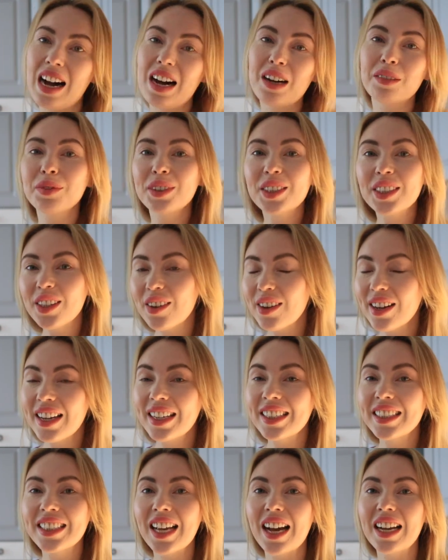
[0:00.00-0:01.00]
I'm so
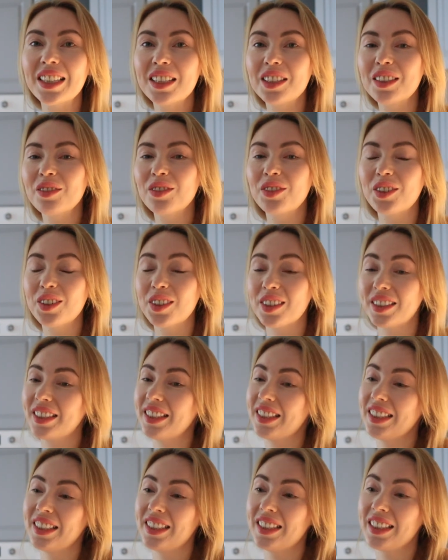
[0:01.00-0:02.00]
excited for
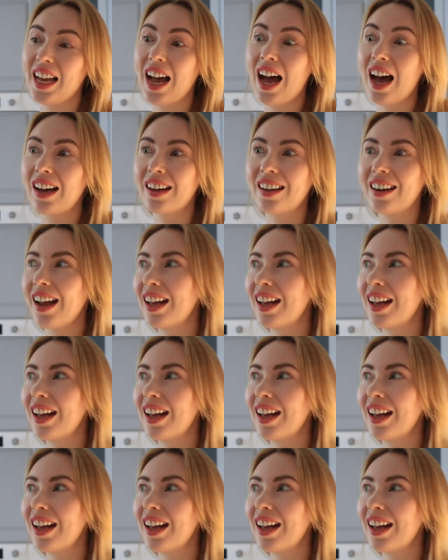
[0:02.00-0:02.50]
this uh,